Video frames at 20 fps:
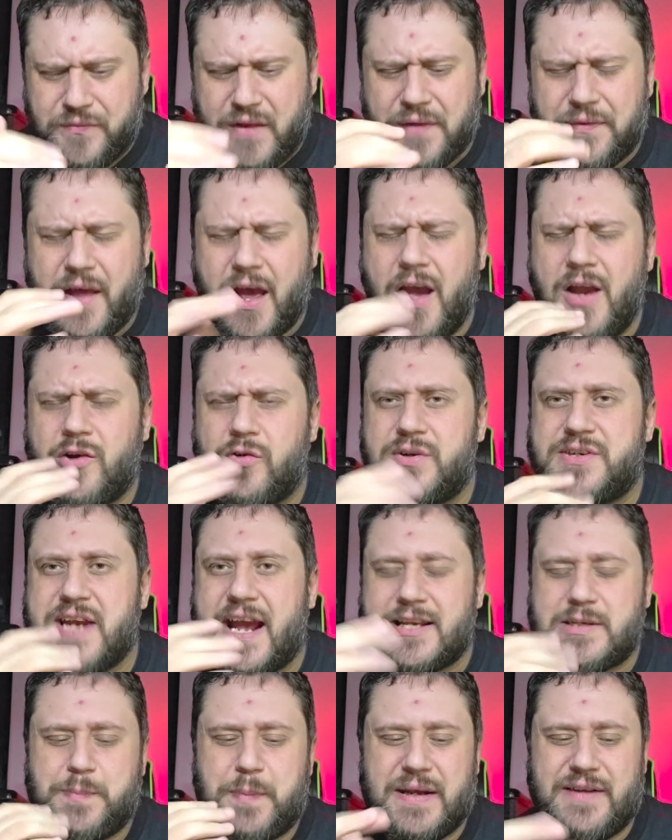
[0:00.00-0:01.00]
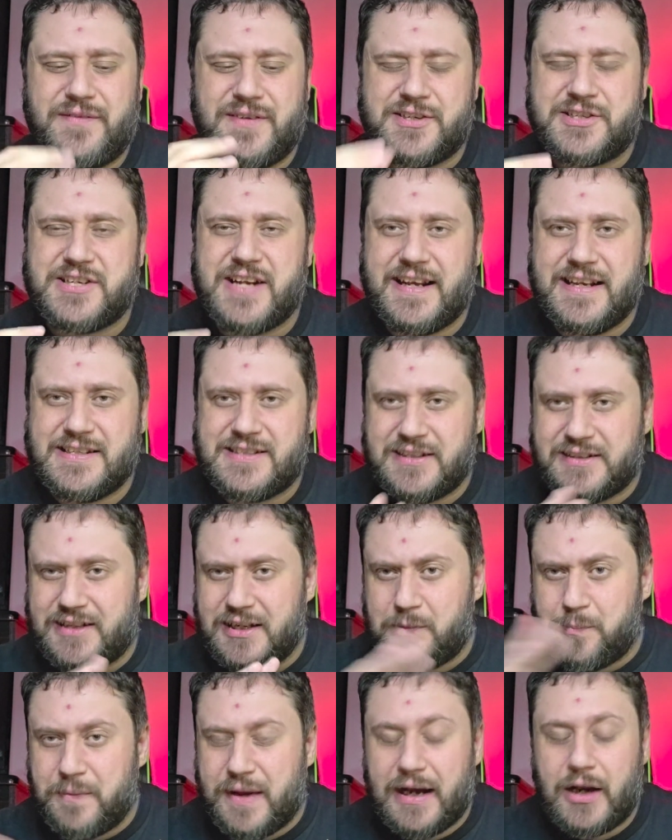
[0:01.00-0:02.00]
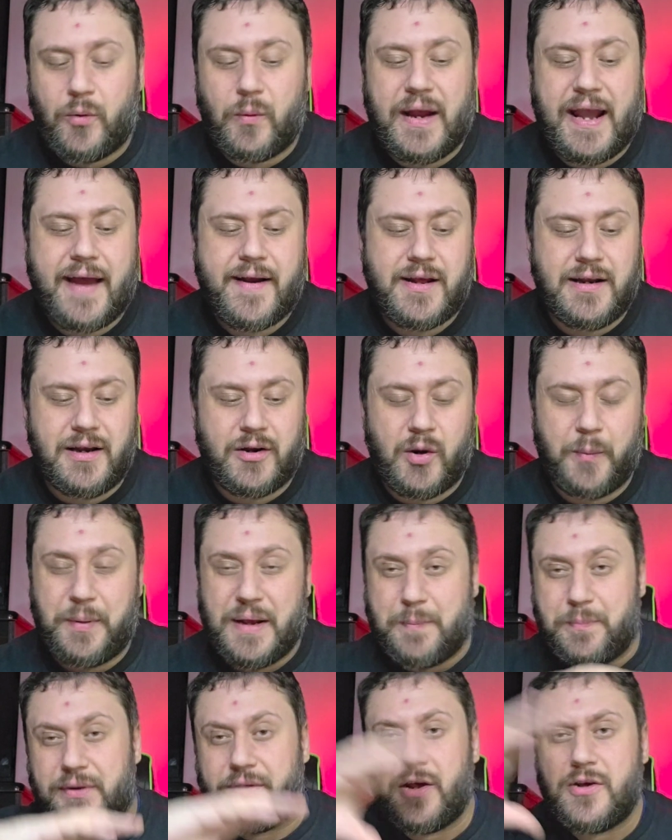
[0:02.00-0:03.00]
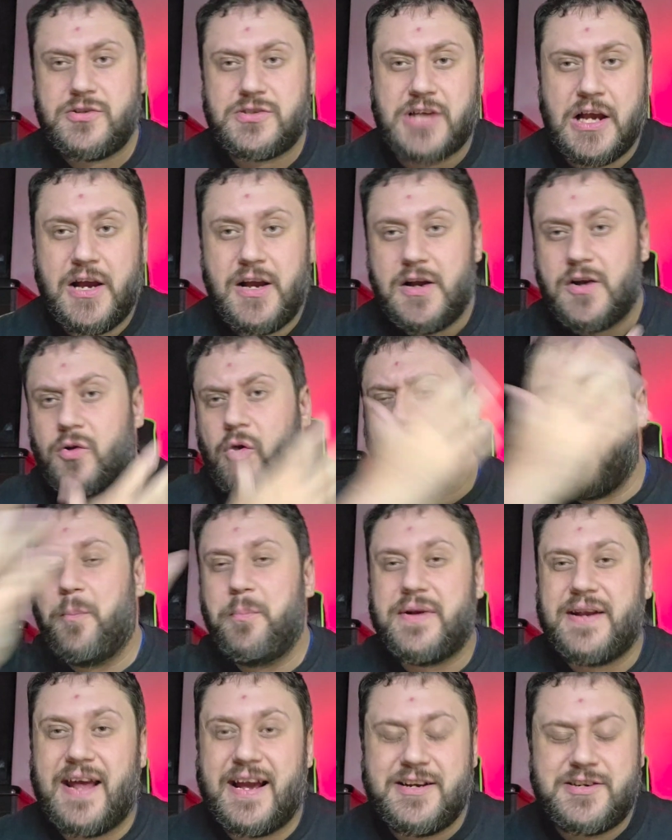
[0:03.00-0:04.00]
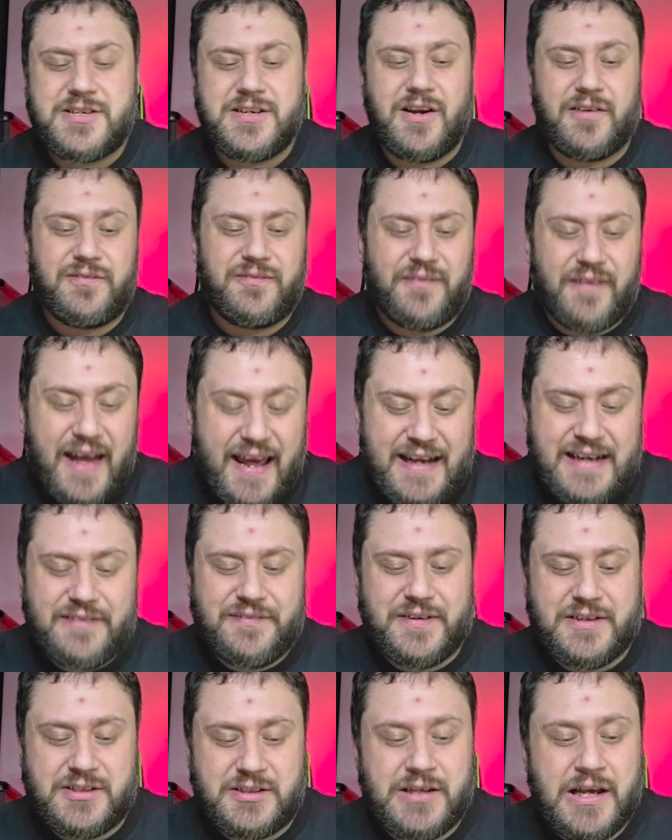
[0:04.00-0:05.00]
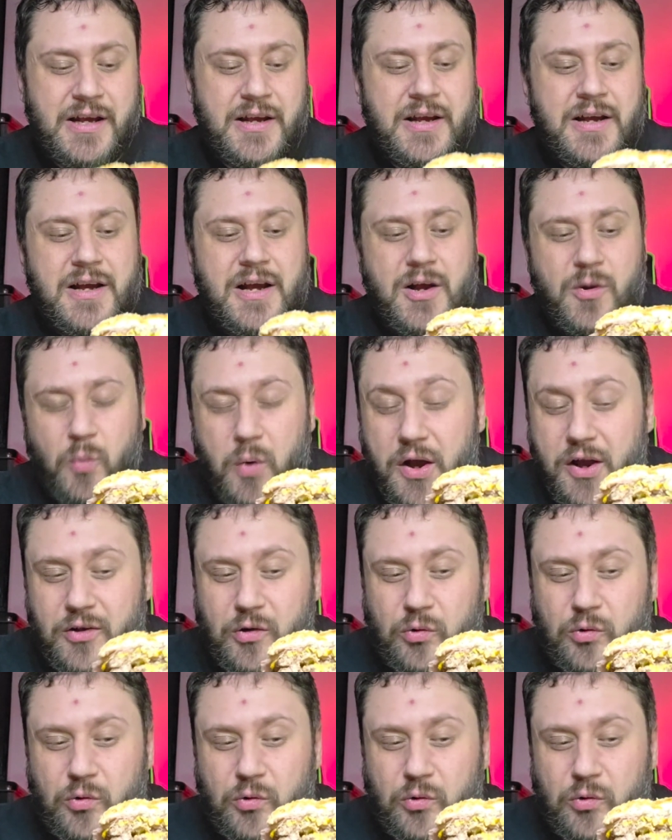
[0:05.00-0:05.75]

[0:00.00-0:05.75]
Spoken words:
the Hungry Jack's beef and cheese, it did mellow out a little bit, but those combination of flavours work